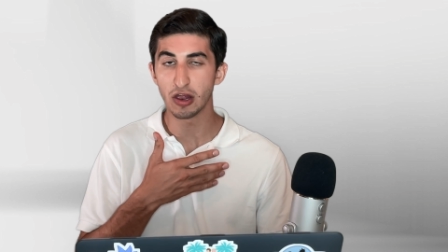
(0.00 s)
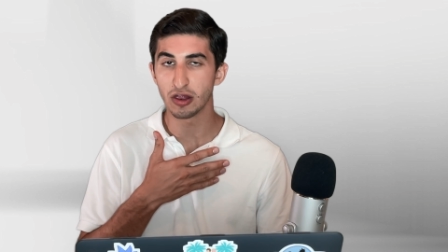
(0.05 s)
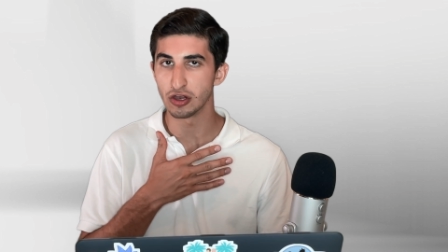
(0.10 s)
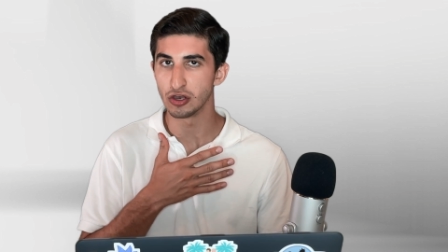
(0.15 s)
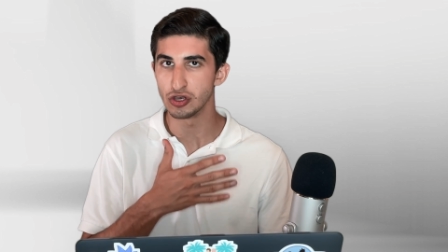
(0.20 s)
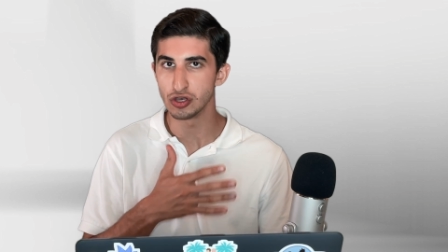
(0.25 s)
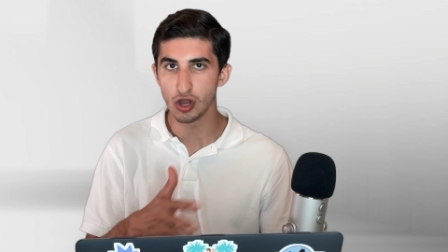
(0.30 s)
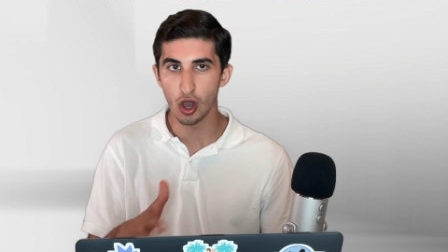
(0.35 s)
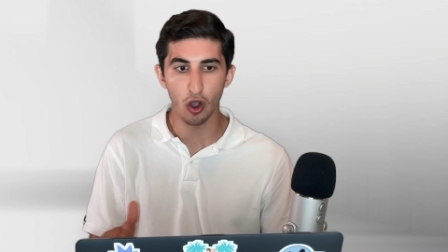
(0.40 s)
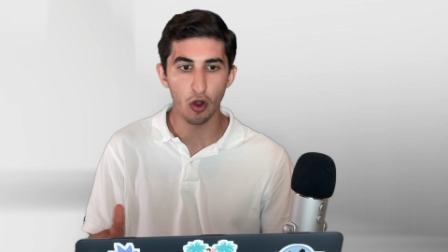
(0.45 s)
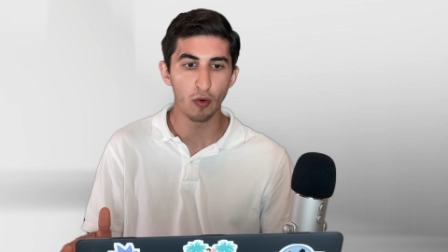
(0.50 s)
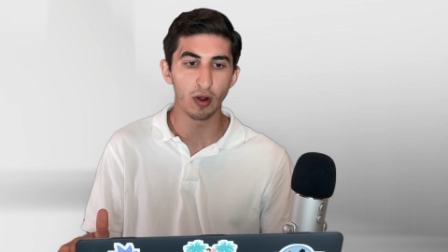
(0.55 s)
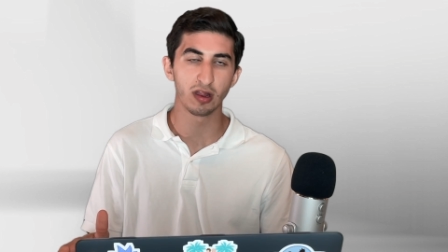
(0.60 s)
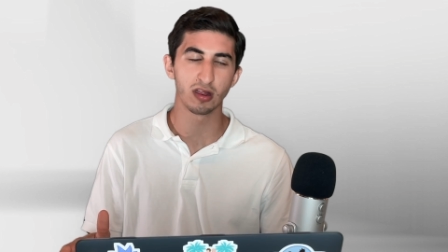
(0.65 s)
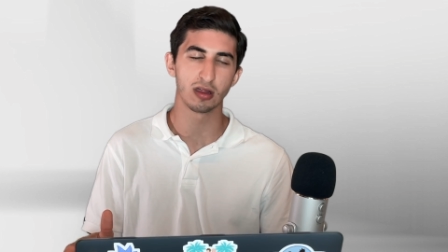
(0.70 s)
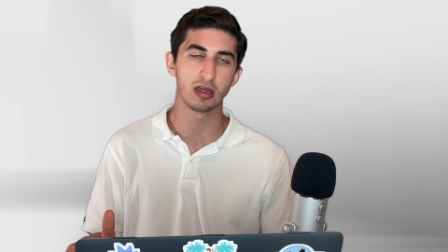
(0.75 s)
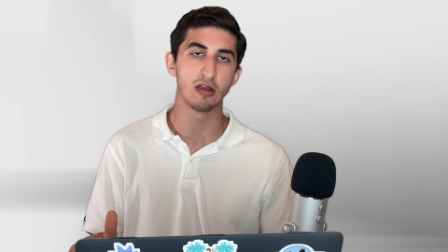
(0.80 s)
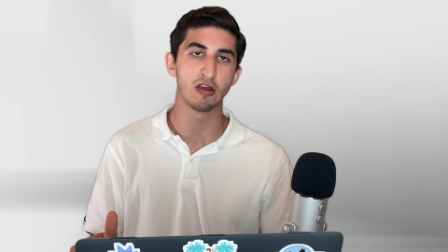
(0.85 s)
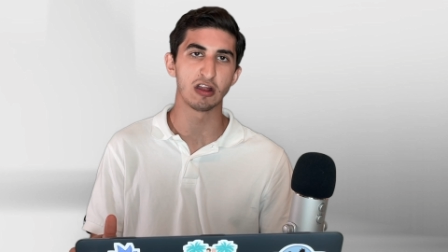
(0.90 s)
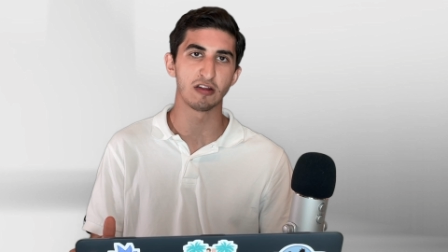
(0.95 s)
no
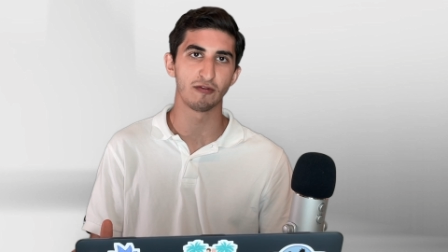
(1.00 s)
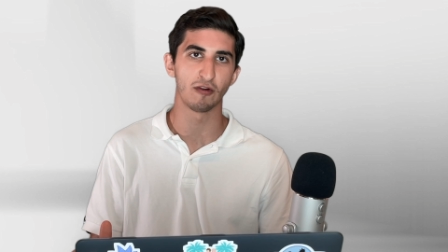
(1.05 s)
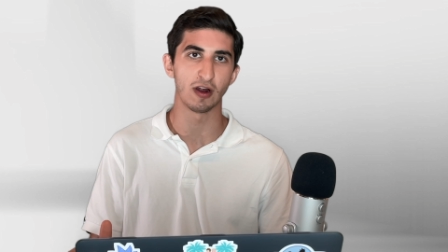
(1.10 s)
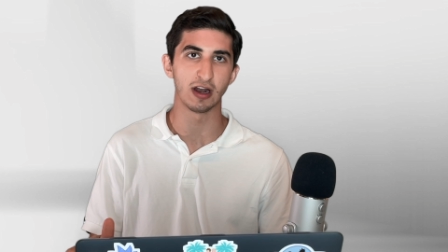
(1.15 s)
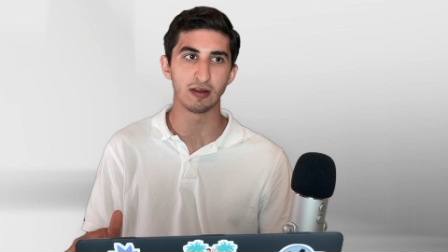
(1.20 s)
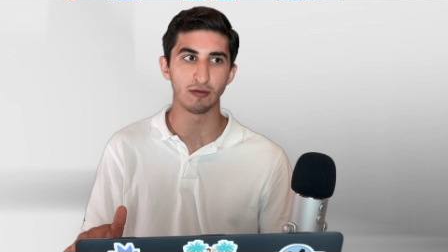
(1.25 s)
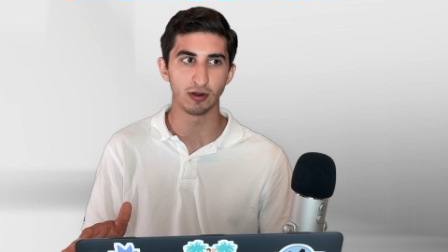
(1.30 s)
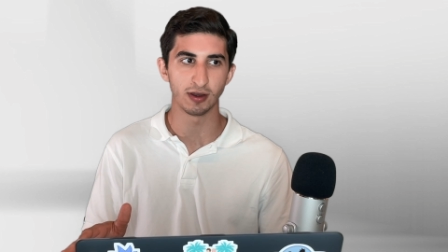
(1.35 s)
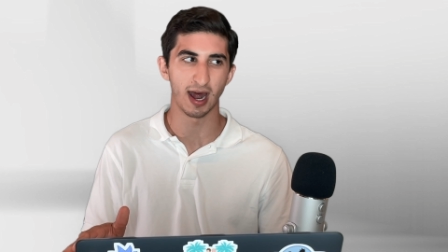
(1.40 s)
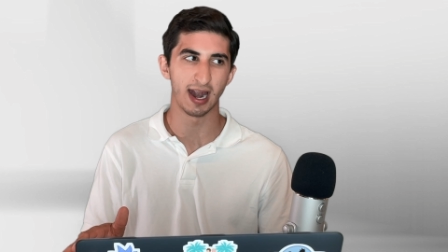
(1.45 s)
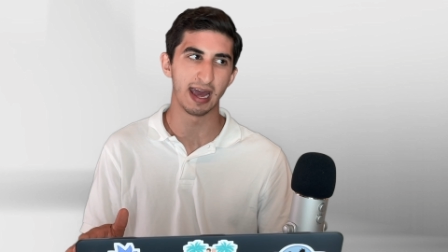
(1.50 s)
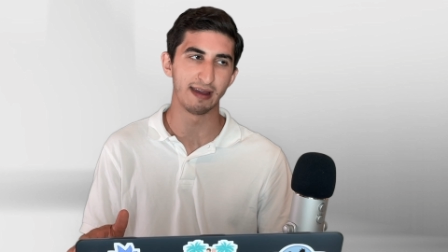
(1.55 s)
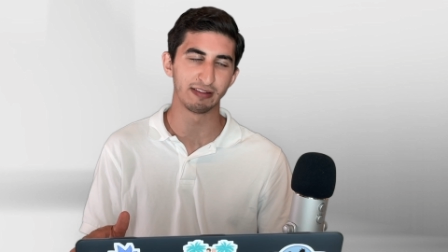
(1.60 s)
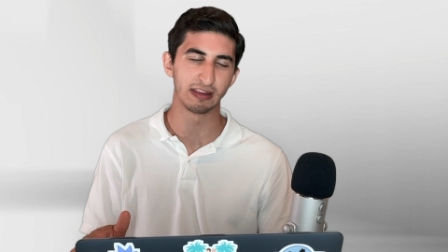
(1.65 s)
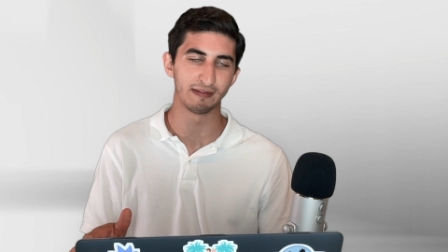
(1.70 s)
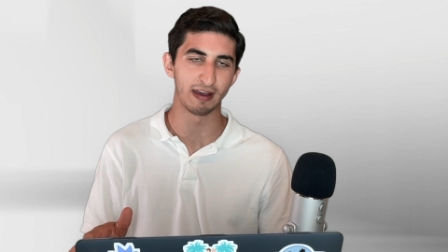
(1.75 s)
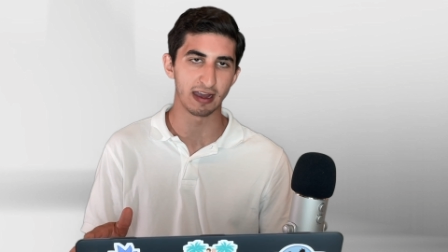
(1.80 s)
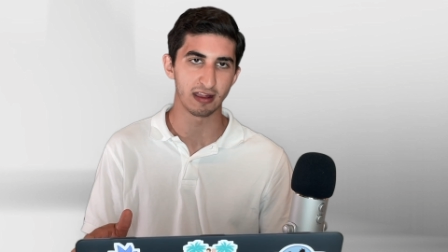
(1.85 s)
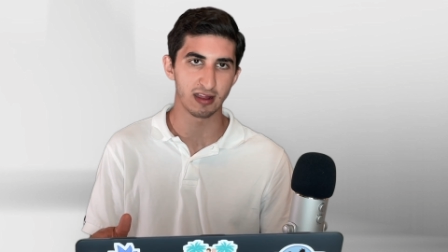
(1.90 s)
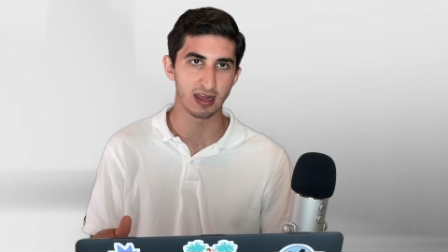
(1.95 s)
excuse for anyone not having the
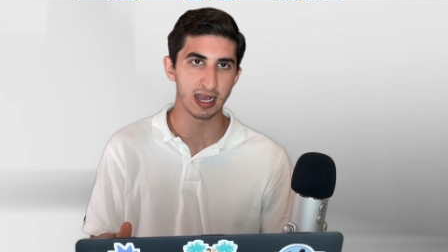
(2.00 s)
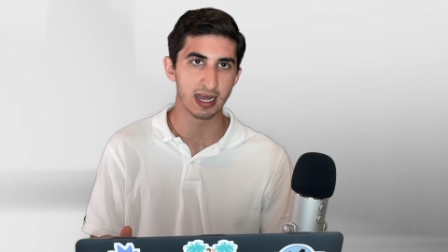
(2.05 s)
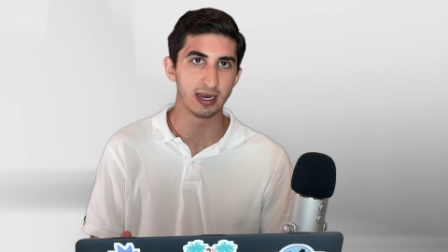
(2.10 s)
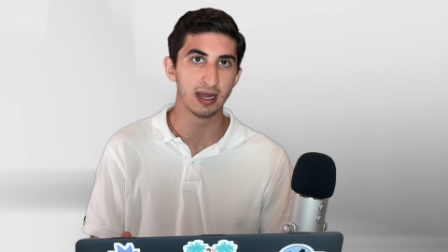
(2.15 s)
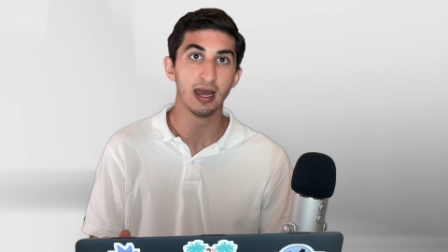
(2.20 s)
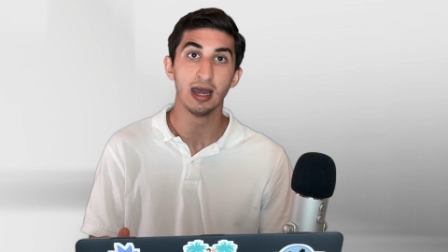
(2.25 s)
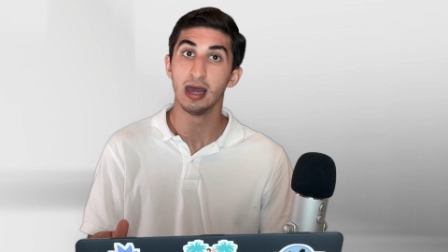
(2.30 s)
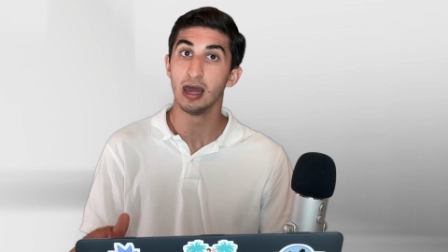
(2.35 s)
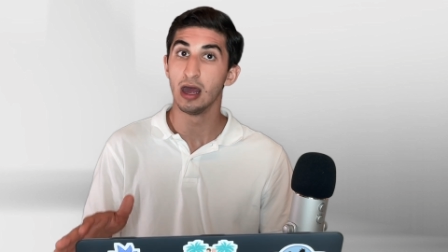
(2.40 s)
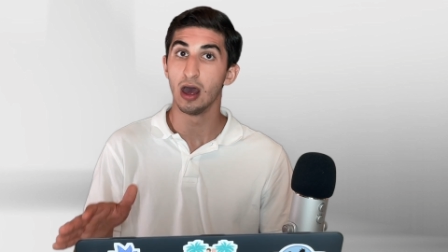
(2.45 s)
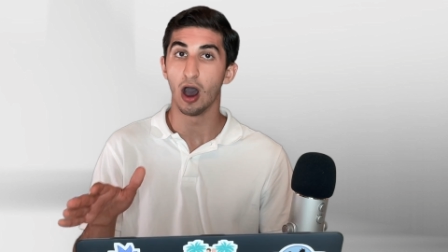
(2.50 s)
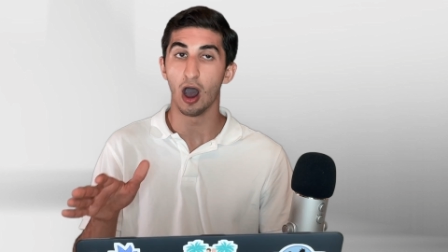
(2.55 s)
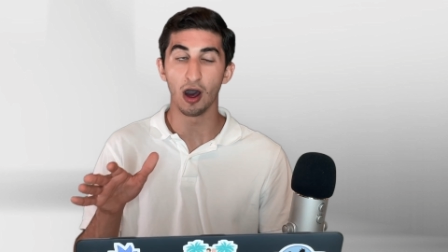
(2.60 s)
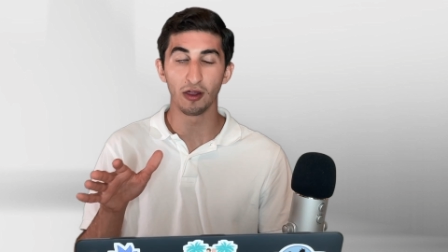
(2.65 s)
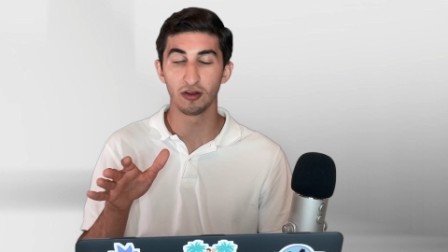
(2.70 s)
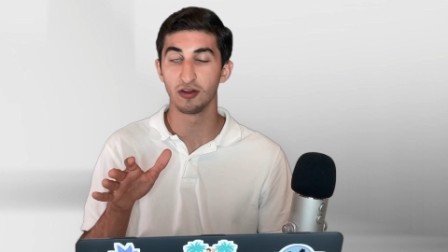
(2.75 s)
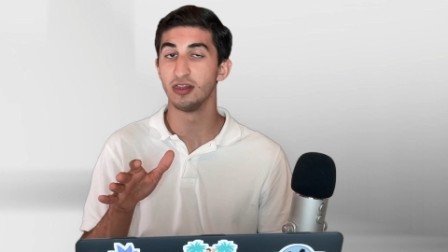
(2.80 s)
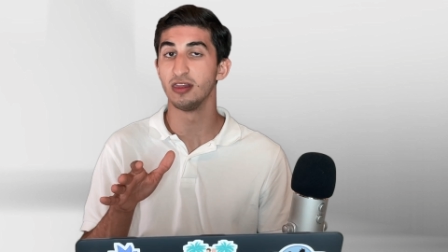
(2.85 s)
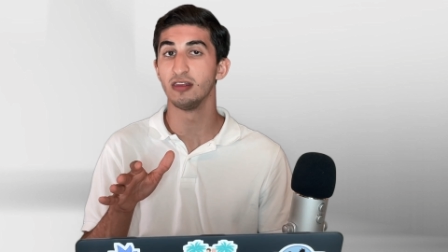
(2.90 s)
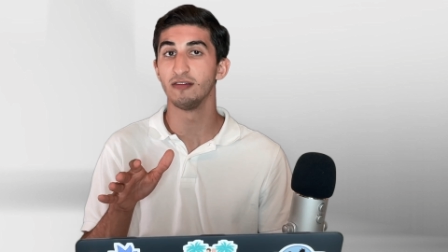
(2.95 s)
vaccine
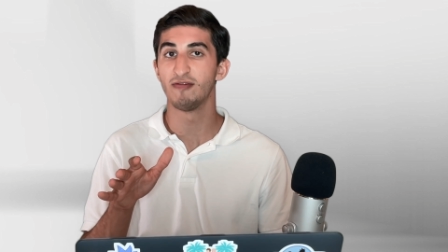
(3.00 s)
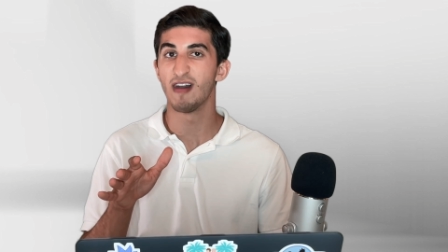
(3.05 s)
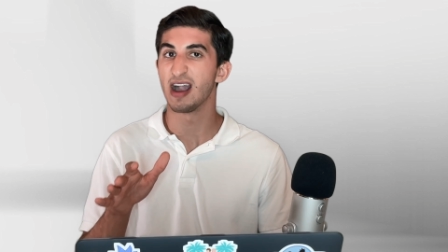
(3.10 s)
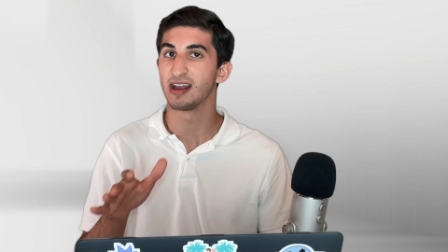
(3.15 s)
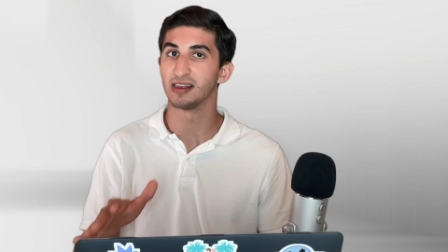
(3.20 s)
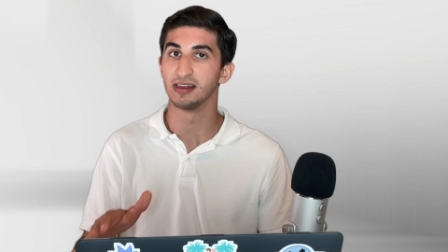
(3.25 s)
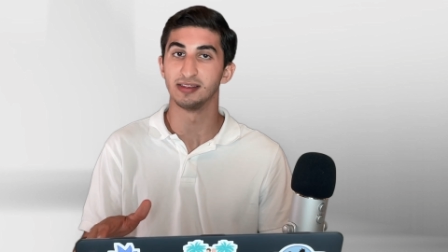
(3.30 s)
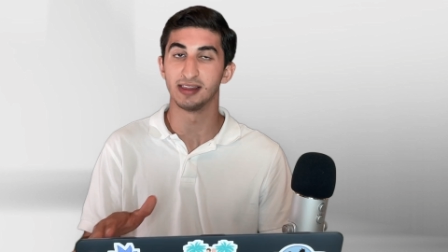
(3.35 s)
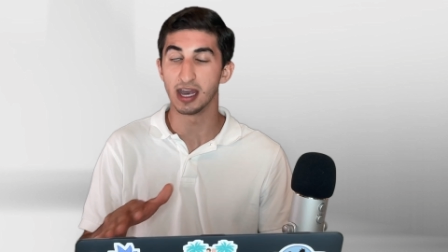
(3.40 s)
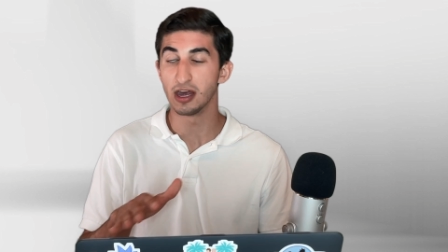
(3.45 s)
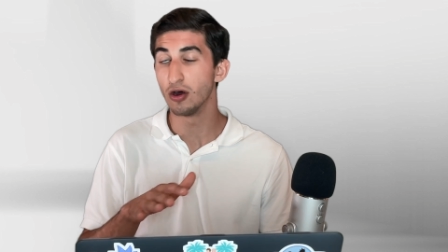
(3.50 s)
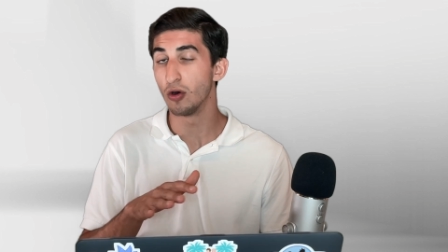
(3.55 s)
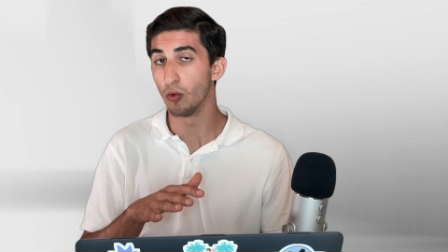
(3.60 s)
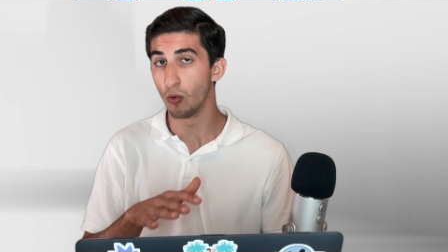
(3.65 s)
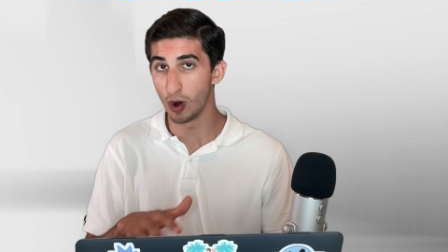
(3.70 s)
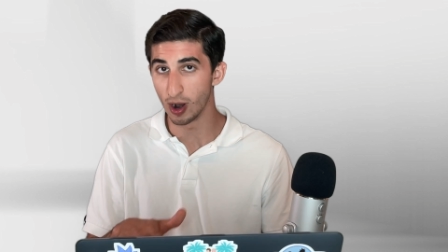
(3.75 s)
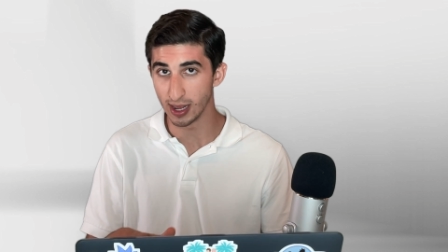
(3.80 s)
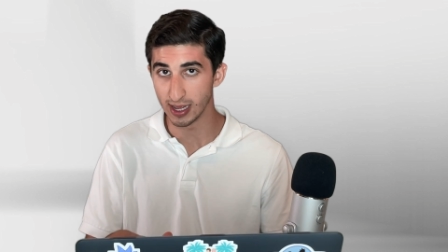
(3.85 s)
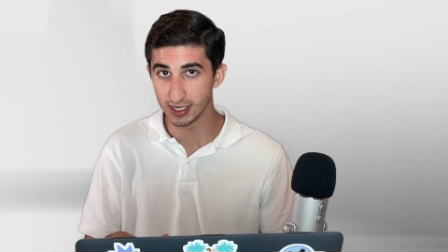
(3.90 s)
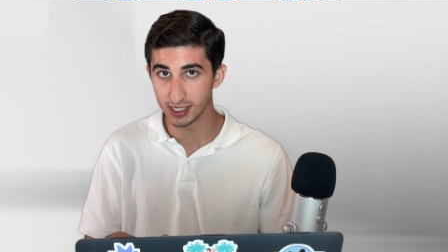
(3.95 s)
other than the fact that they don't
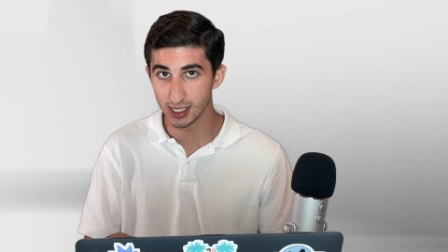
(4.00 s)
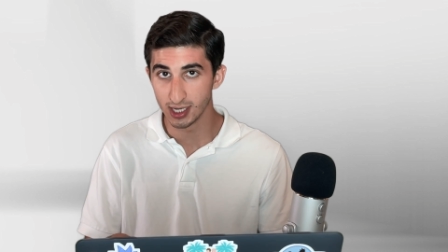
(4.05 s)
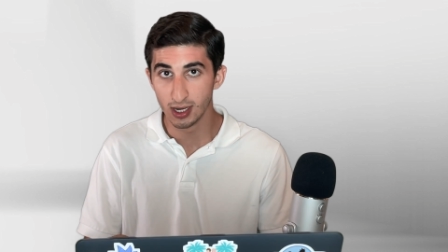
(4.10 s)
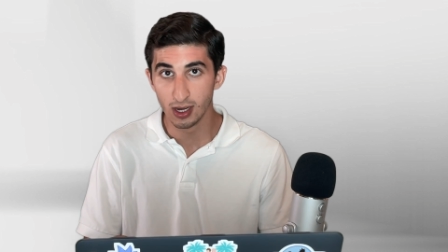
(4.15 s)
want it.